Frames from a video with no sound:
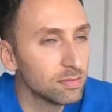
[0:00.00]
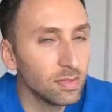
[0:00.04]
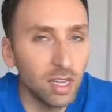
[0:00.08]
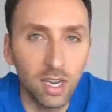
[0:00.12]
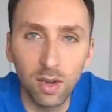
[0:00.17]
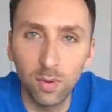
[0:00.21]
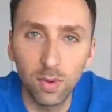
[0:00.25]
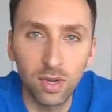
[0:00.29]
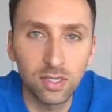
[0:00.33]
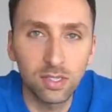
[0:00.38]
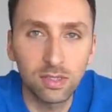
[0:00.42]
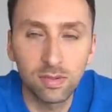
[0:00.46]

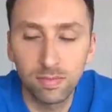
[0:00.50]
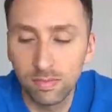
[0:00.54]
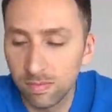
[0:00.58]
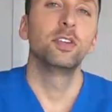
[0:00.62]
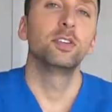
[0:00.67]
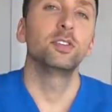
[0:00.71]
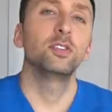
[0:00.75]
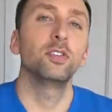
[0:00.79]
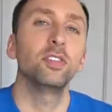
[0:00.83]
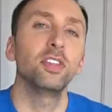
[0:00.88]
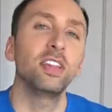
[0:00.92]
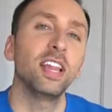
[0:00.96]
Anyways,
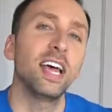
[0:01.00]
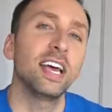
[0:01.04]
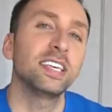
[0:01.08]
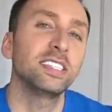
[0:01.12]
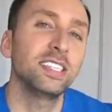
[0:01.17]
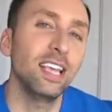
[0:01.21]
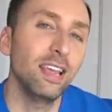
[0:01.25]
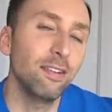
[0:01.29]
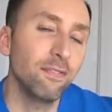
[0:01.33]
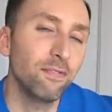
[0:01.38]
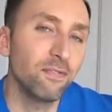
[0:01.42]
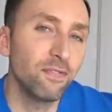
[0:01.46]
so the
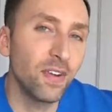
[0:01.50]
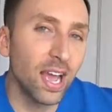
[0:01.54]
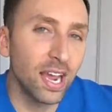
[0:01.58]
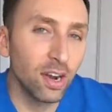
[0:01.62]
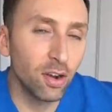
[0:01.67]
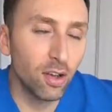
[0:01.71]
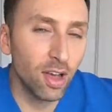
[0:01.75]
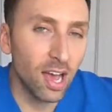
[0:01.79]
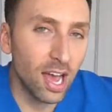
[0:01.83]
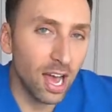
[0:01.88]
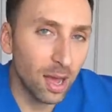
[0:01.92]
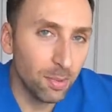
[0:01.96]
last and
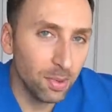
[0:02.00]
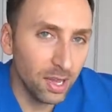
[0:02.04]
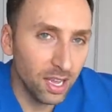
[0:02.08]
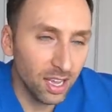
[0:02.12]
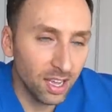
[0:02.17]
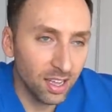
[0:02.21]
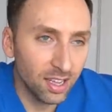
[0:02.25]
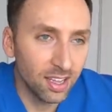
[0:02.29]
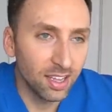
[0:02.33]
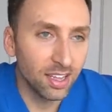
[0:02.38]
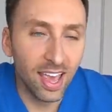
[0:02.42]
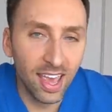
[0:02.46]
final
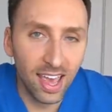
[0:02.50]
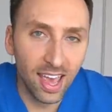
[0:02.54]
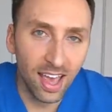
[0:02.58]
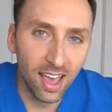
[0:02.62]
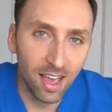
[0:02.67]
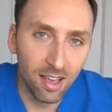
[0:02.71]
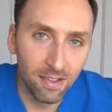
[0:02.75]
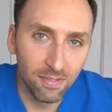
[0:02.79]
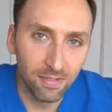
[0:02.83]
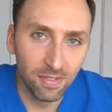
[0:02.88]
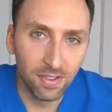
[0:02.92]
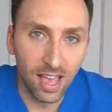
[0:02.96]
hobby I
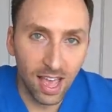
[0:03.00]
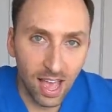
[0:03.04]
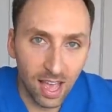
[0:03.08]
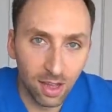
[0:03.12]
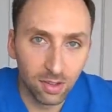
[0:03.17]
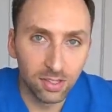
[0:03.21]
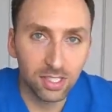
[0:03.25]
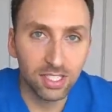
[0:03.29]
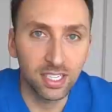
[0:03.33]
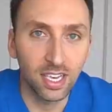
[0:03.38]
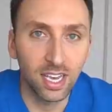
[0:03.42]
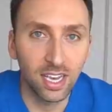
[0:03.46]
have
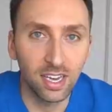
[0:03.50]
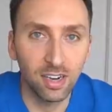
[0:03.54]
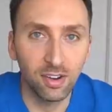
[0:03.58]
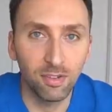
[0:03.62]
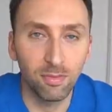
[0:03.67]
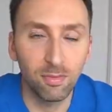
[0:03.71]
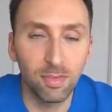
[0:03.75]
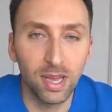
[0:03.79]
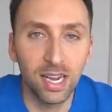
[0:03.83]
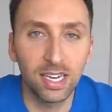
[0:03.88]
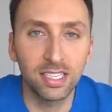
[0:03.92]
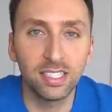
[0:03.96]
outside
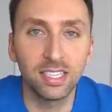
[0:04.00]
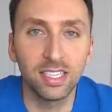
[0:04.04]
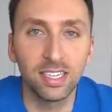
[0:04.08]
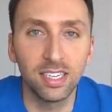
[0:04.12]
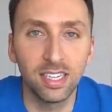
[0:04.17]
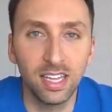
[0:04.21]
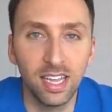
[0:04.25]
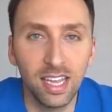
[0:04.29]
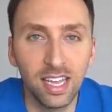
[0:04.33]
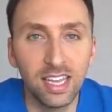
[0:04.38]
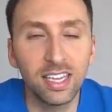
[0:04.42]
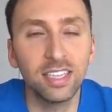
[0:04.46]
of
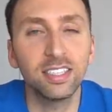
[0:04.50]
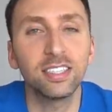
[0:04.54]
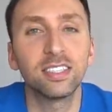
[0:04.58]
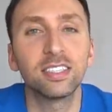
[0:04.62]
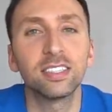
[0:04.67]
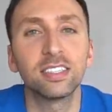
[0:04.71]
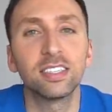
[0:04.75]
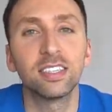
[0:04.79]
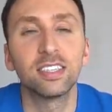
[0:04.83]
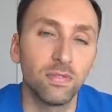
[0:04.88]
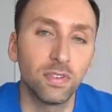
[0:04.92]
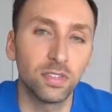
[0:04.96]
medicine
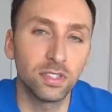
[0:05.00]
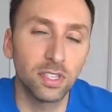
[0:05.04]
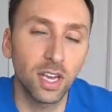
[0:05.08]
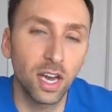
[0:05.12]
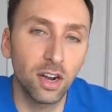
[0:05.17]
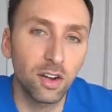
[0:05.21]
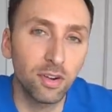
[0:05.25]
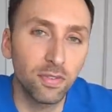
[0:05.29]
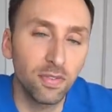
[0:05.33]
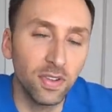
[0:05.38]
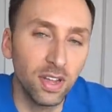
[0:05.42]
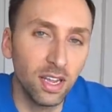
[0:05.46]
is
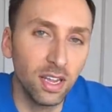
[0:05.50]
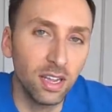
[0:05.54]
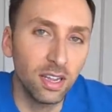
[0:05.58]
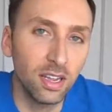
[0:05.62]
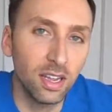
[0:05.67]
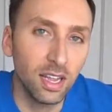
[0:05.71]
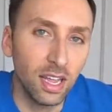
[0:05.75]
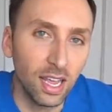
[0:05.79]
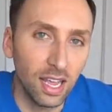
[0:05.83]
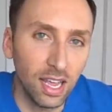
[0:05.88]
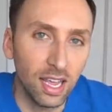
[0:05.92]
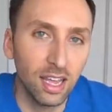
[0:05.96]

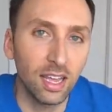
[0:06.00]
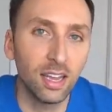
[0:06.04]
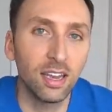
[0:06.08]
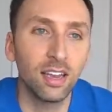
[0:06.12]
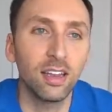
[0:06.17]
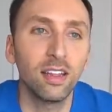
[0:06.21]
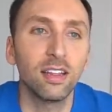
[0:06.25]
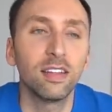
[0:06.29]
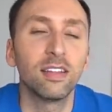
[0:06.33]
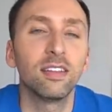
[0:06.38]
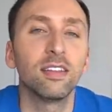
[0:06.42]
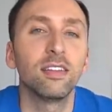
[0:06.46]
photography
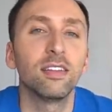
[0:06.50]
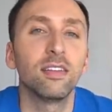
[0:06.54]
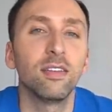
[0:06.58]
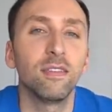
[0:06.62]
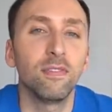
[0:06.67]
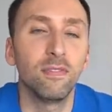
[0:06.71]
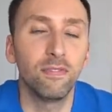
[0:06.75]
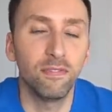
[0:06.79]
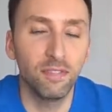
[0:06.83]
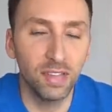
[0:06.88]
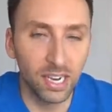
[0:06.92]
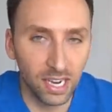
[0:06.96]
and
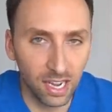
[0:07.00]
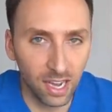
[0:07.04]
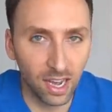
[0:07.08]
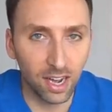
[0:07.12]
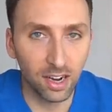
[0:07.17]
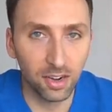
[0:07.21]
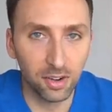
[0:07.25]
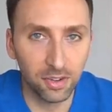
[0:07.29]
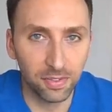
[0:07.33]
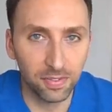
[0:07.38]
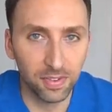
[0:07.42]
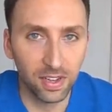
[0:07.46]

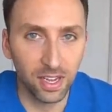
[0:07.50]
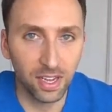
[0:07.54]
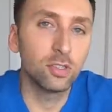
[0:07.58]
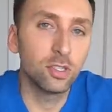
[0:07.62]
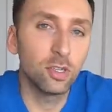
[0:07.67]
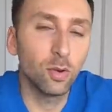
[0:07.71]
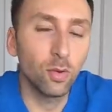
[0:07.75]
videography.